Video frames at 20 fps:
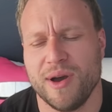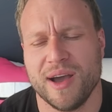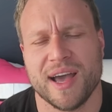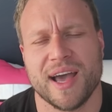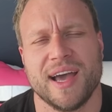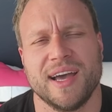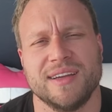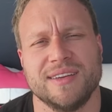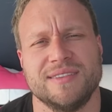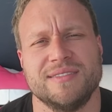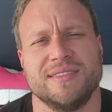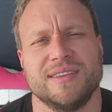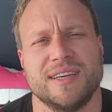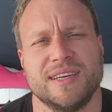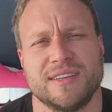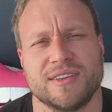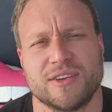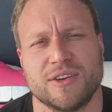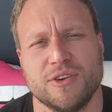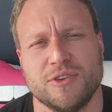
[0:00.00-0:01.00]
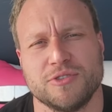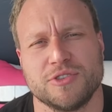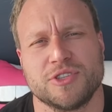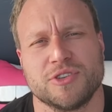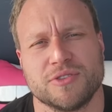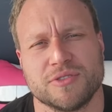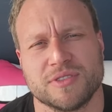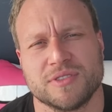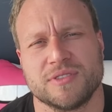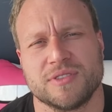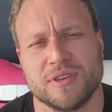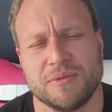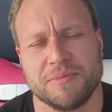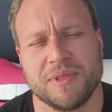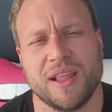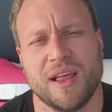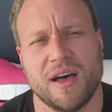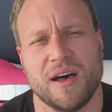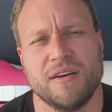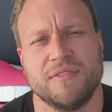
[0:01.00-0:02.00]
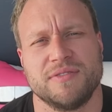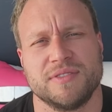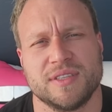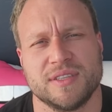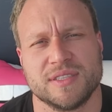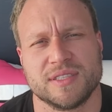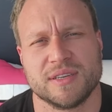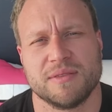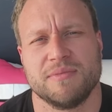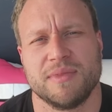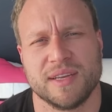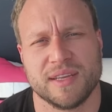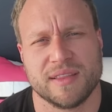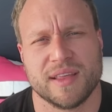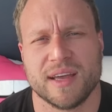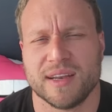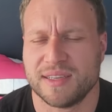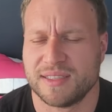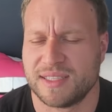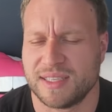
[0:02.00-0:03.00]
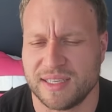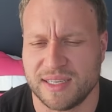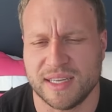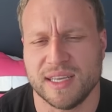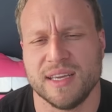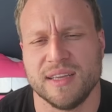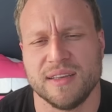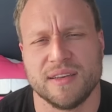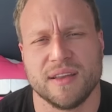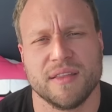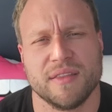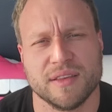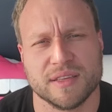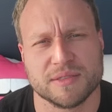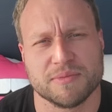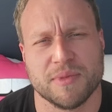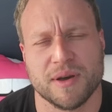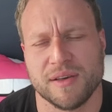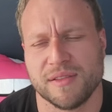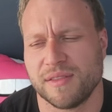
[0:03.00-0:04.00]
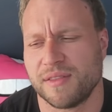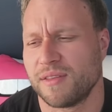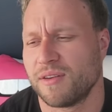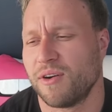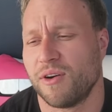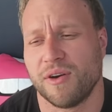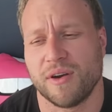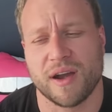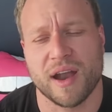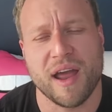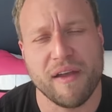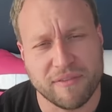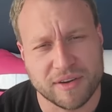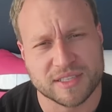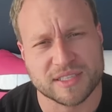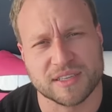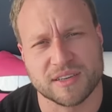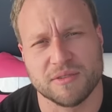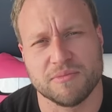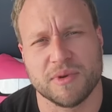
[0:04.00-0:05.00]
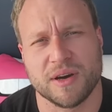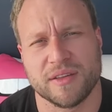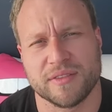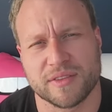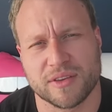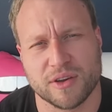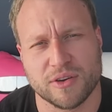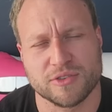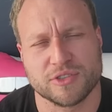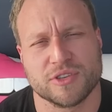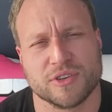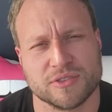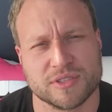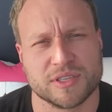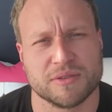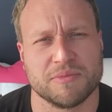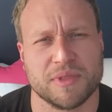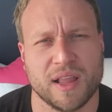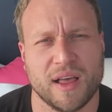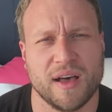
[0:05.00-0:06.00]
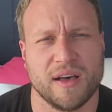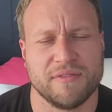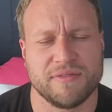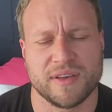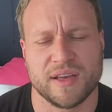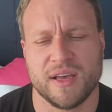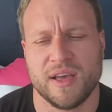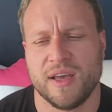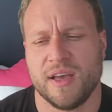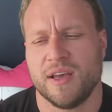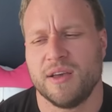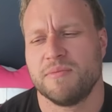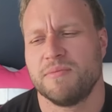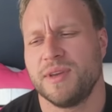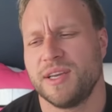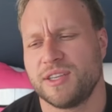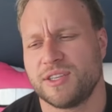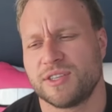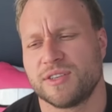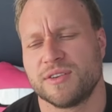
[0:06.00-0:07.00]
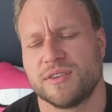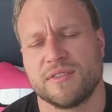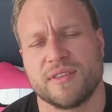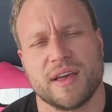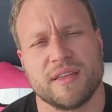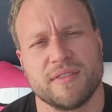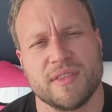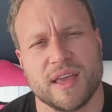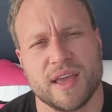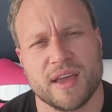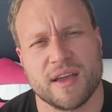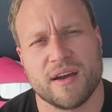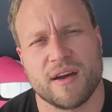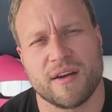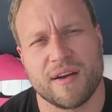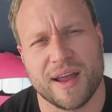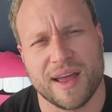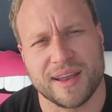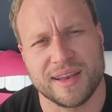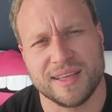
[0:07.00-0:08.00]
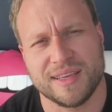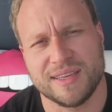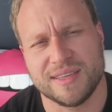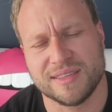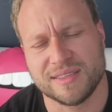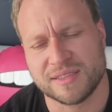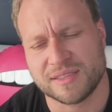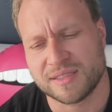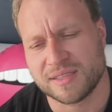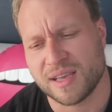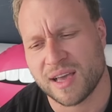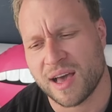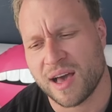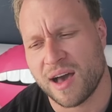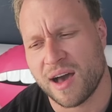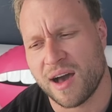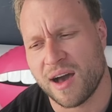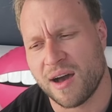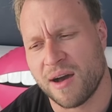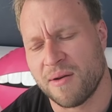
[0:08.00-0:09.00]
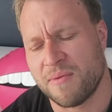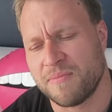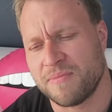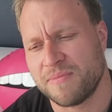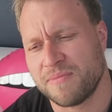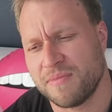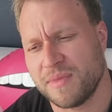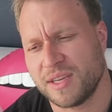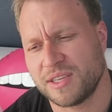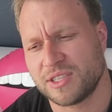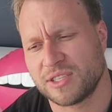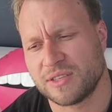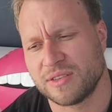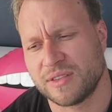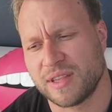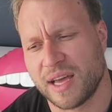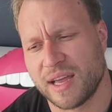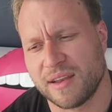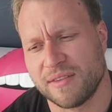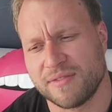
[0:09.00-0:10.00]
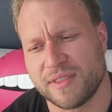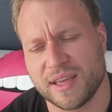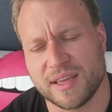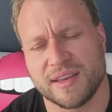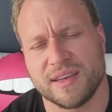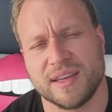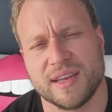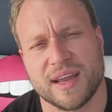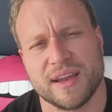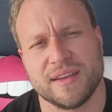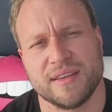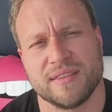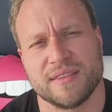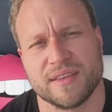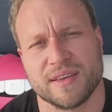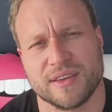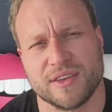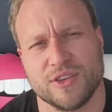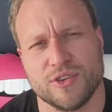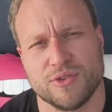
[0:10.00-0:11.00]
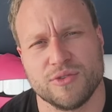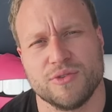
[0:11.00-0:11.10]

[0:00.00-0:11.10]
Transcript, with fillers: ahead and go show some love to somebody that is in need this month, or every single month. Go show some love make sure that they are at ease. Make sure that if they need anything,